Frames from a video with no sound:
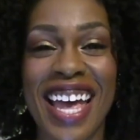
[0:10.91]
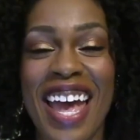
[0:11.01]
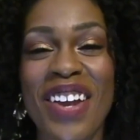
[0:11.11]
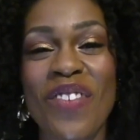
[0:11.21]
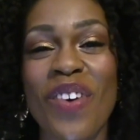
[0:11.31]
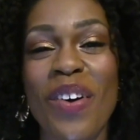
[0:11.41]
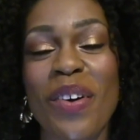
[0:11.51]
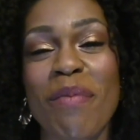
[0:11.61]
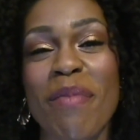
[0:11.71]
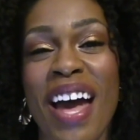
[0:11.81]
and
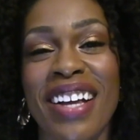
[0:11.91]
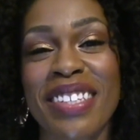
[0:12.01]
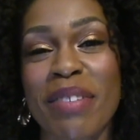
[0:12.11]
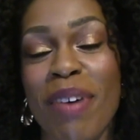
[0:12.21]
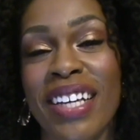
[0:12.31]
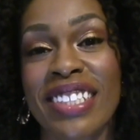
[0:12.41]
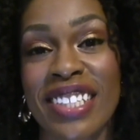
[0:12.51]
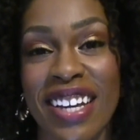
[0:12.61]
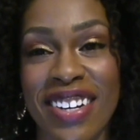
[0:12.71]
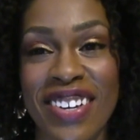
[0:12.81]
welcome back to my
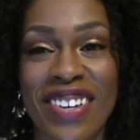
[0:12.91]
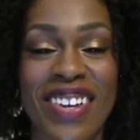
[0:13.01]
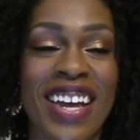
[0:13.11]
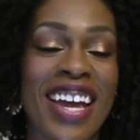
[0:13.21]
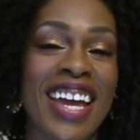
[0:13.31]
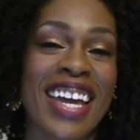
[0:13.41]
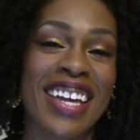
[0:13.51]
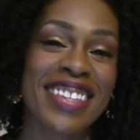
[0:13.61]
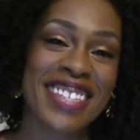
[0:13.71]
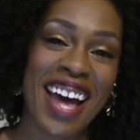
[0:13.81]
channel.
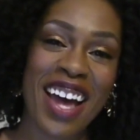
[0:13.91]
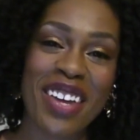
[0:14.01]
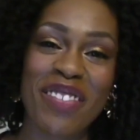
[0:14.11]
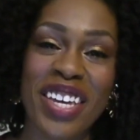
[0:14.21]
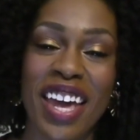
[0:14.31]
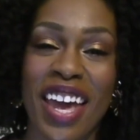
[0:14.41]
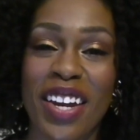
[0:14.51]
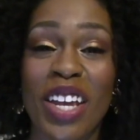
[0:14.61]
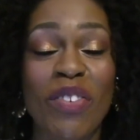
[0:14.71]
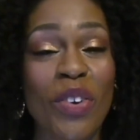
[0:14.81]
It's Ivy,
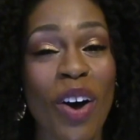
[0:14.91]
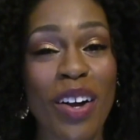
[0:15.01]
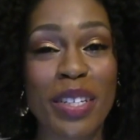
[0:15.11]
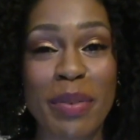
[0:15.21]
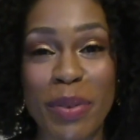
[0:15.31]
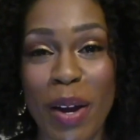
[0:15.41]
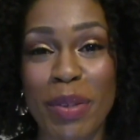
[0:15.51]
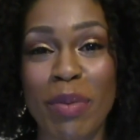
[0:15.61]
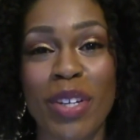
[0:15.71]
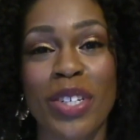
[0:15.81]
and if you are
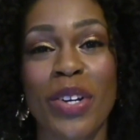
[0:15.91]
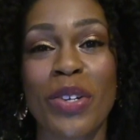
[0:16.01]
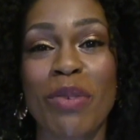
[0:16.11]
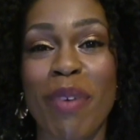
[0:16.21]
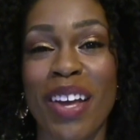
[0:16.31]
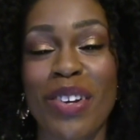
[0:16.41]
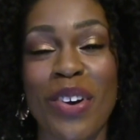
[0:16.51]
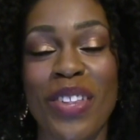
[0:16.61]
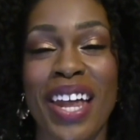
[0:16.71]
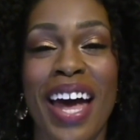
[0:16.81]
subscribed to my channel, you may
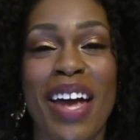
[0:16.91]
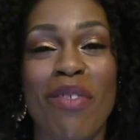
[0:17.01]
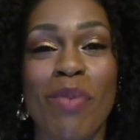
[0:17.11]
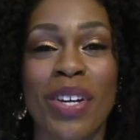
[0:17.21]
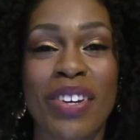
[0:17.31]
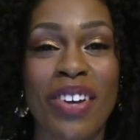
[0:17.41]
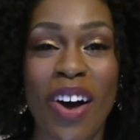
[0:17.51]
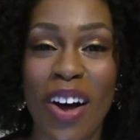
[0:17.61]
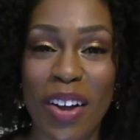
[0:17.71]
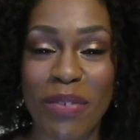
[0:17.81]
know that I have been
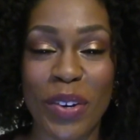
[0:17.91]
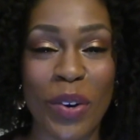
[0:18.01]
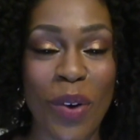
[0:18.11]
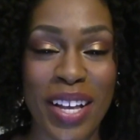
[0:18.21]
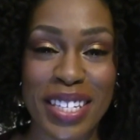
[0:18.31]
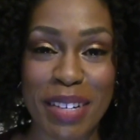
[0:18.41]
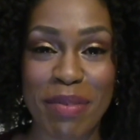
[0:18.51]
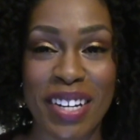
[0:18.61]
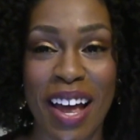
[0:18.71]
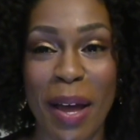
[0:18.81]
gone for quite
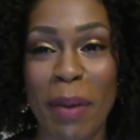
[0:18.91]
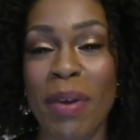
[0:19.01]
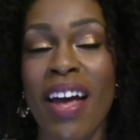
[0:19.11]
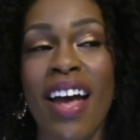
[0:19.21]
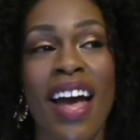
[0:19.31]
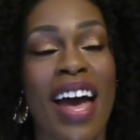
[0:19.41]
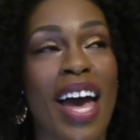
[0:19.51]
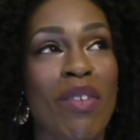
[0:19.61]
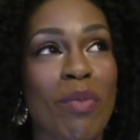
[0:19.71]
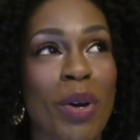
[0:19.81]
some time. I
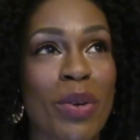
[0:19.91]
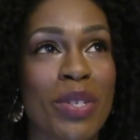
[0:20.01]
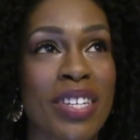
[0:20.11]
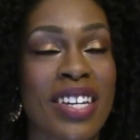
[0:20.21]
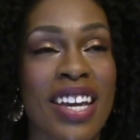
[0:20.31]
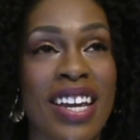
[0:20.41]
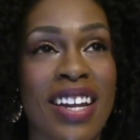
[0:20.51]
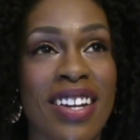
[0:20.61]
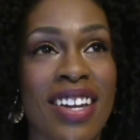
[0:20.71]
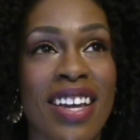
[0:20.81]
haven't posted
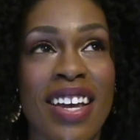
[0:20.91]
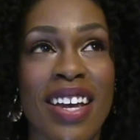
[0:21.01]
in